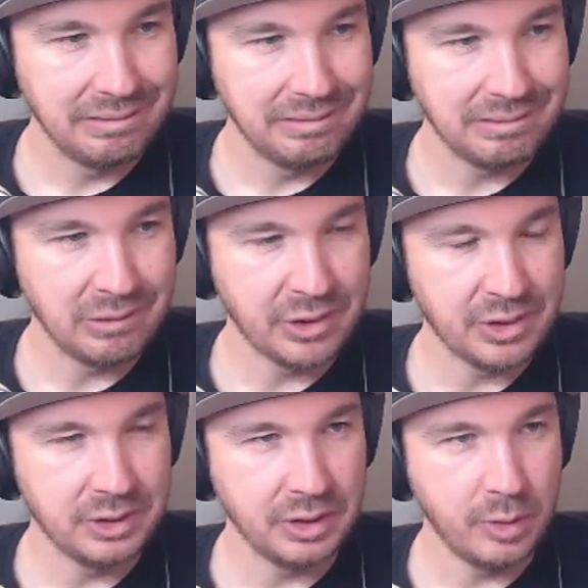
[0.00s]

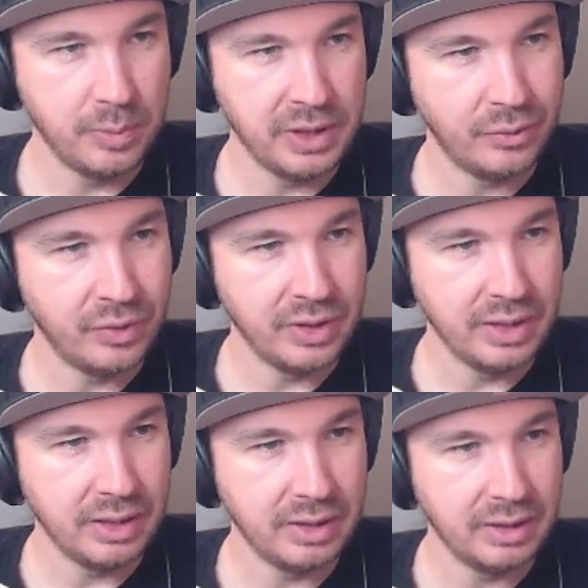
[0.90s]
question is going to be if
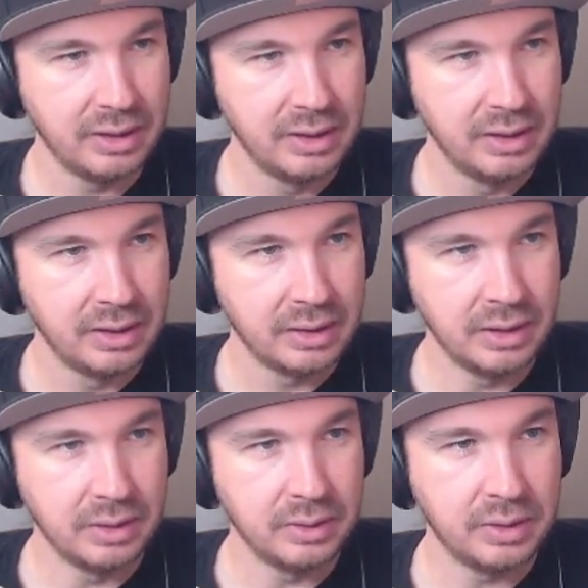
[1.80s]
he
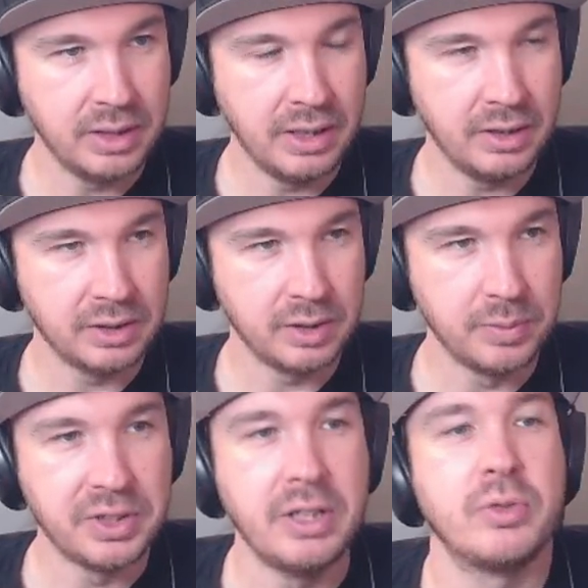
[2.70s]
can hit on some
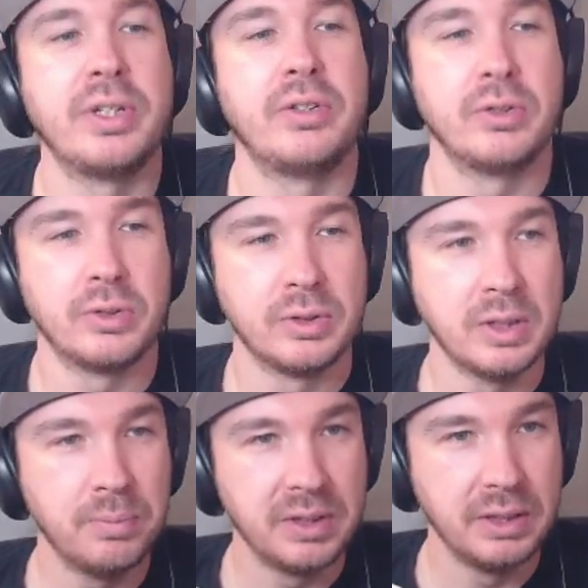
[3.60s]
generators or
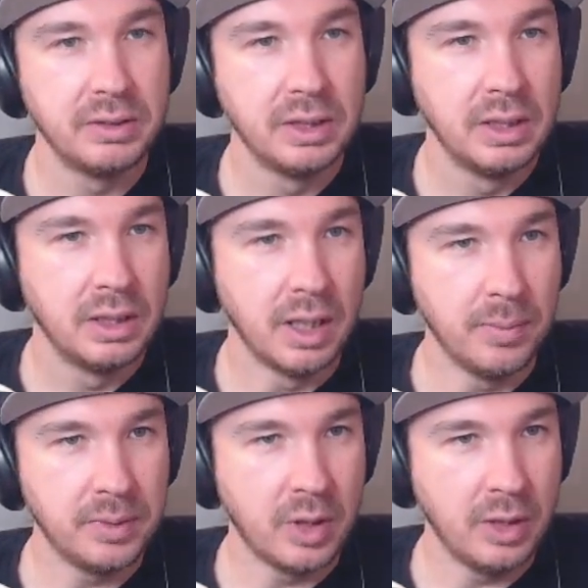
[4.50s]
something.
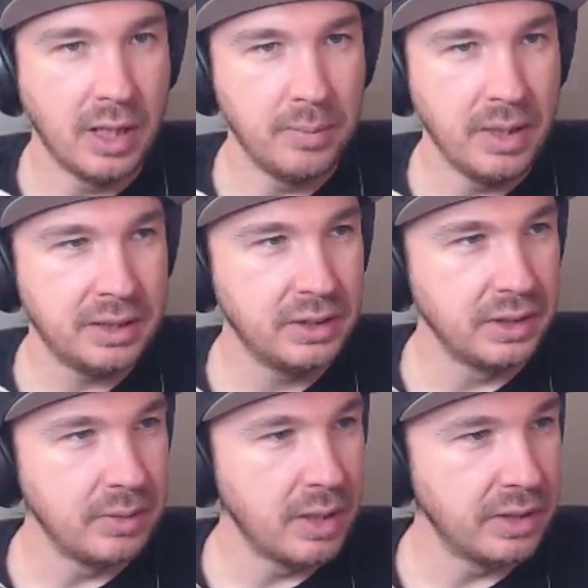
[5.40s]
I'm
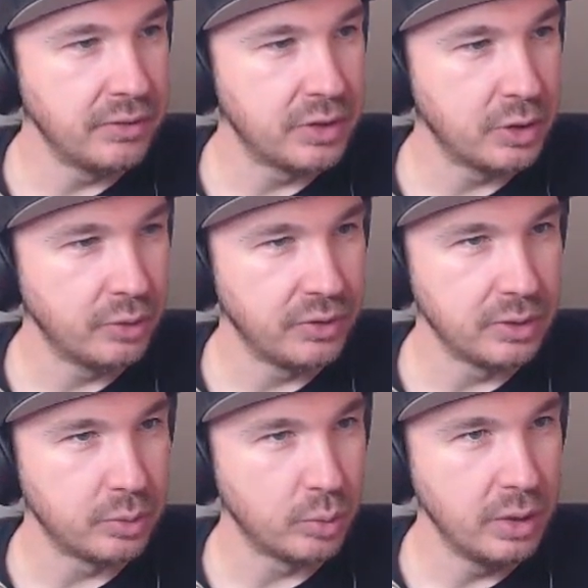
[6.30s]
actually not even sure if he's
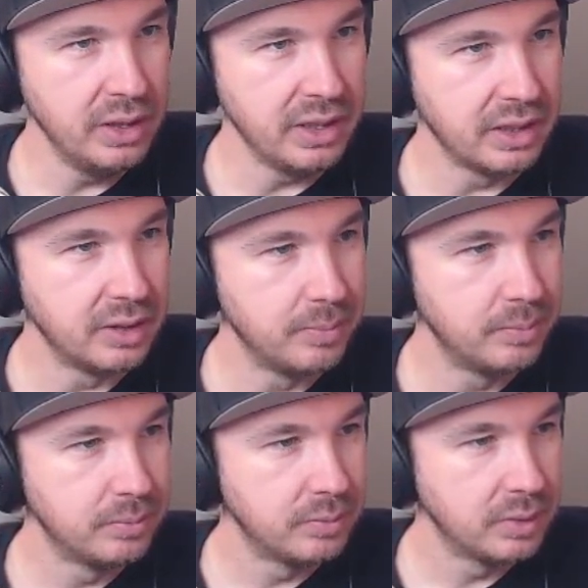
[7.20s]
running them.
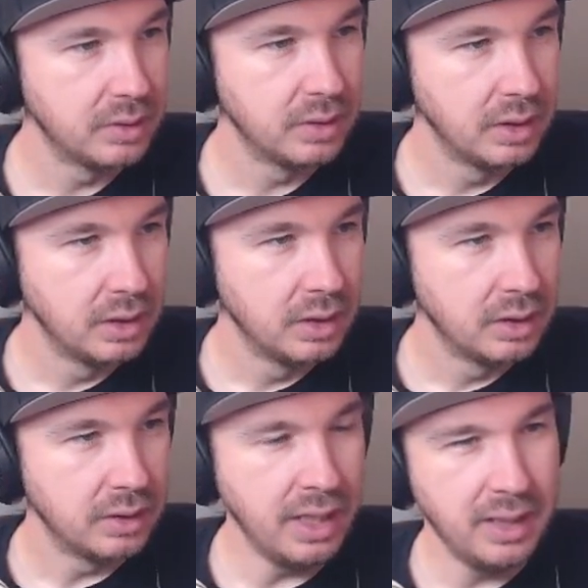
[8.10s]

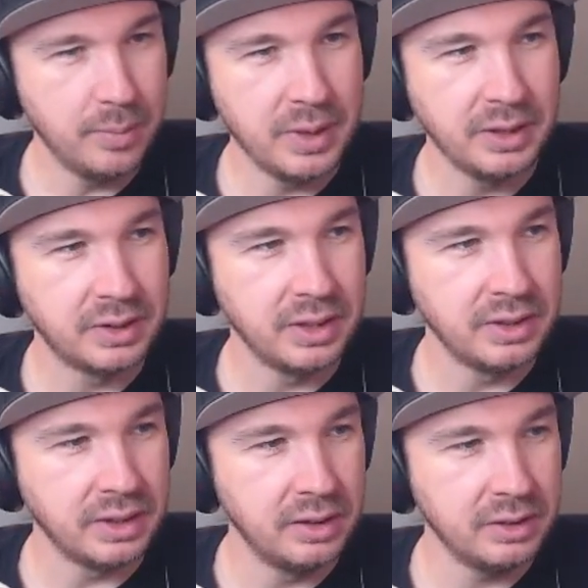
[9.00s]
Yeah, because
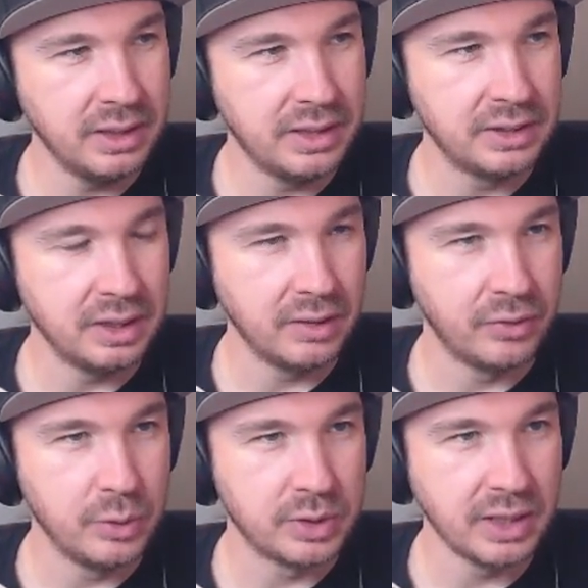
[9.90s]
it looks like he's got a
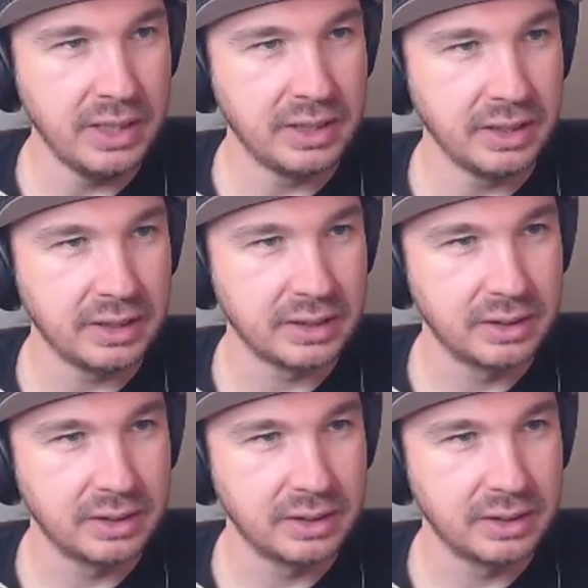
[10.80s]
few psychics.